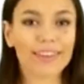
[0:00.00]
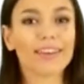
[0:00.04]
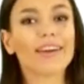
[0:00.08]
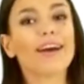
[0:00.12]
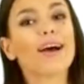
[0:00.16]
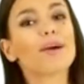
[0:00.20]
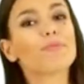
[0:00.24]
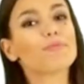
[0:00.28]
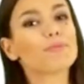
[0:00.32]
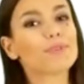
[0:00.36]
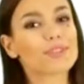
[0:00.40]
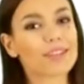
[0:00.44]

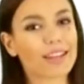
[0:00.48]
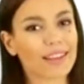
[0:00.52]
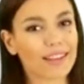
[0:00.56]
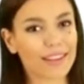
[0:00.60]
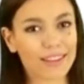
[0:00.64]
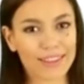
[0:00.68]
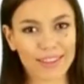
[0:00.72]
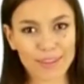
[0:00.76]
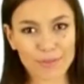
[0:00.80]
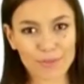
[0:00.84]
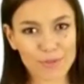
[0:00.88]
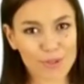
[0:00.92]
It also
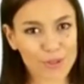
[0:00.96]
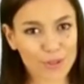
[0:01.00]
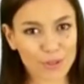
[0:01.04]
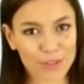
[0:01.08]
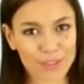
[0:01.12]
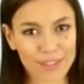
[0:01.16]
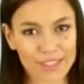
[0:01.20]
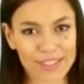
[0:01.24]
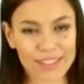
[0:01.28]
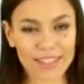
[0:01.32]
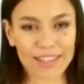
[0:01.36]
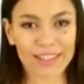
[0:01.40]
seems
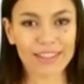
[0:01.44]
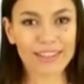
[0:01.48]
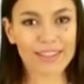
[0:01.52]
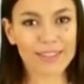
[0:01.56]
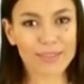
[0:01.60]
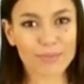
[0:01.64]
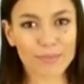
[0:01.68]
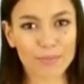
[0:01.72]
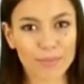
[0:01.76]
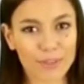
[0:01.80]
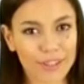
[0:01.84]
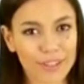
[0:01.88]
to increase
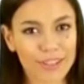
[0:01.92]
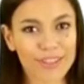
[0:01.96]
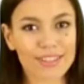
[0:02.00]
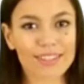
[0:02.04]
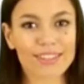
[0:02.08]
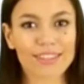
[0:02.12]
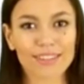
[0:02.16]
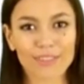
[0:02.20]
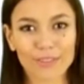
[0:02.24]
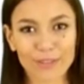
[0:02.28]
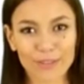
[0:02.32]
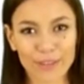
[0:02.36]

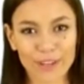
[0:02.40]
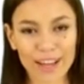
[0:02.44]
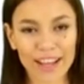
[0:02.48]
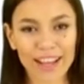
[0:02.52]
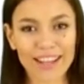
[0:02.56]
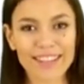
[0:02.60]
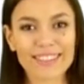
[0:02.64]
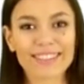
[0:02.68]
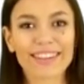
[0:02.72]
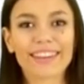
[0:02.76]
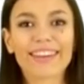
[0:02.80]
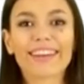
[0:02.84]
survival and
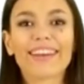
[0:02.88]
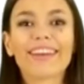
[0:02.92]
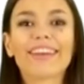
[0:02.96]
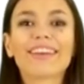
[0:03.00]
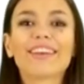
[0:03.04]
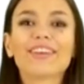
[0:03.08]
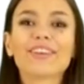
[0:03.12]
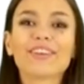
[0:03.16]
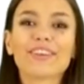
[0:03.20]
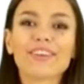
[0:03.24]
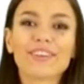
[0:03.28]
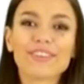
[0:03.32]
improve
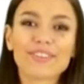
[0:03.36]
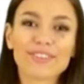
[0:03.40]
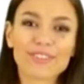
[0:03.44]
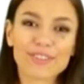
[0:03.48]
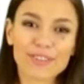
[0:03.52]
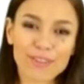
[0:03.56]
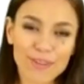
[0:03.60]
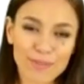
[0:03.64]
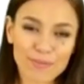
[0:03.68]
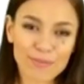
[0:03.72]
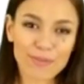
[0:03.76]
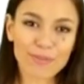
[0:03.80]
physical
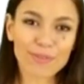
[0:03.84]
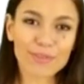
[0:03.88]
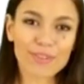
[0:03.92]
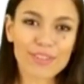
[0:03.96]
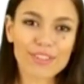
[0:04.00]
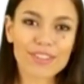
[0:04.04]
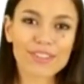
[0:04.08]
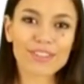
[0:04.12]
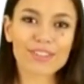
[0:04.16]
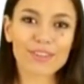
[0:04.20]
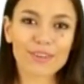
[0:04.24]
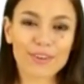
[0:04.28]
function.
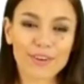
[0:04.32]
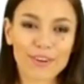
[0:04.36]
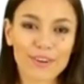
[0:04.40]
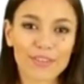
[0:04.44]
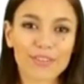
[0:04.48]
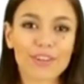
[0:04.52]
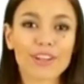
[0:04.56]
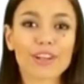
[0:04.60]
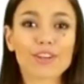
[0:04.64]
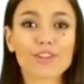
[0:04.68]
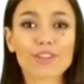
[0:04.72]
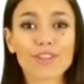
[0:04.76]

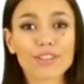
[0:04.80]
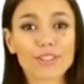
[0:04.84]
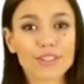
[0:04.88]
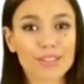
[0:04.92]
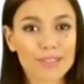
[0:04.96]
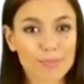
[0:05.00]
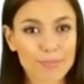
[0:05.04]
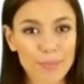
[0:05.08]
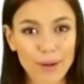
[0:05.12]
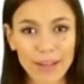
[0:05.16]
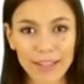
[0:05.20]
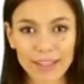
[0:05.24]

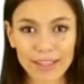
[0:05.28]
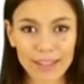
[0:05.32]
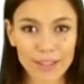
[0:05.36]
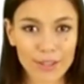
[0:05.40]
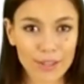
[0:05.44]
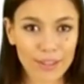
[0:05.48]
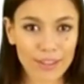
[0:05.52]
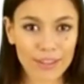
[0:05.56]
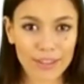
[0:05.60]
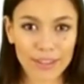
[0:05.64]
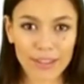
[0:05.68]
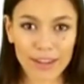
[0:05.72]
Reducing
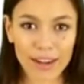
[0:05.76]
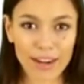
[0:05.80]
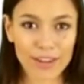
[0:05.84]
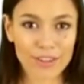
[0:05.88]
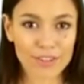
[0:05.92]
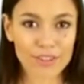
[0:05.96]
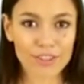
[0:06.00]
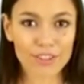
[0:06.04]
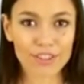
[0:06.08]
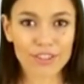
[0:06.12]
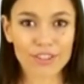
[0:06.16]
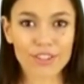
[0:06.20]
nerve pain,
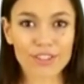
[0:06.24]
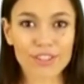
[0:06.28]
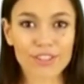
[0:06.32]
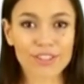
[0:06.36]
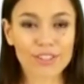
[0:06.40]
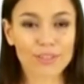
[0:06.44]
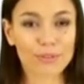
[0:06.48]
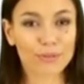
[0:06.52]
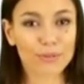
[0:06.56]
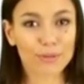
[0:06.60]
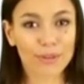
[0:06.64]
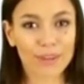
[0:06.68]

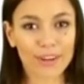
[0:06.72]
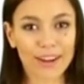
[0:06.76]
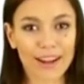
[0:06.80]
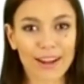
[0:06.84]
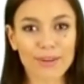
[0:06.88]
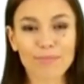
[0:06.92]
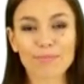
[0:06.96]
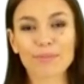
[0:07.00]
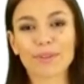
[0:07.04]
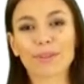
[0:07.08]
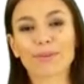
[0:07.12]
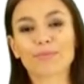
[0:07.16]
neuropathy,
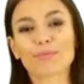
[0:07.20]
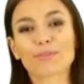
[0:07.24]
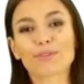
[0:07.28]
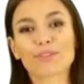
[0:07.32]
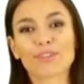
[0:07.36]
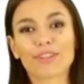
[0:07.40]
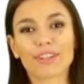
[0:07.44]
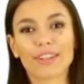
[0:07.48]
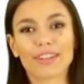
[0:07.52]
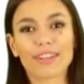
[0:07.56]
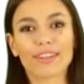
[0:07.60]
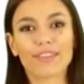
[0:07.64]
caused
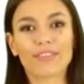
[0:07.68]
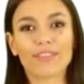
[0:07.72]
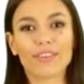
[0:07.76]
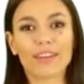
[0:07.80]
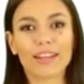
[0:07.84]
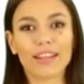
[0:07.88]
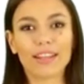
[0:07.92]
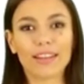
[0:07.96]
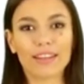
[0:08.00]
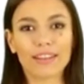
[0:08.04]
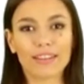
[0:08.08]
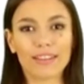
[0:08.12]
by
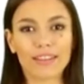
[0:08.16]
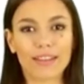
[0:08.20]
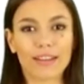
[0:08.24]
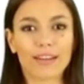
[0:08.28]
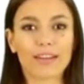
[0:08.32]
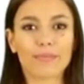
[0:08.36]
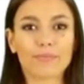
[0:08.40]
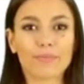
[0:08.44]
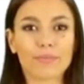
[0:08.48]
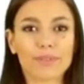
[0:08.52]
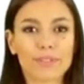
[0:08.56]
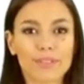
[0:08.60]
HIV
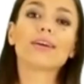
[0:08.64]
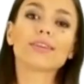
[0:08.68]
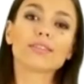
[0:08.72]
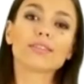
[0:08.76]
treatment.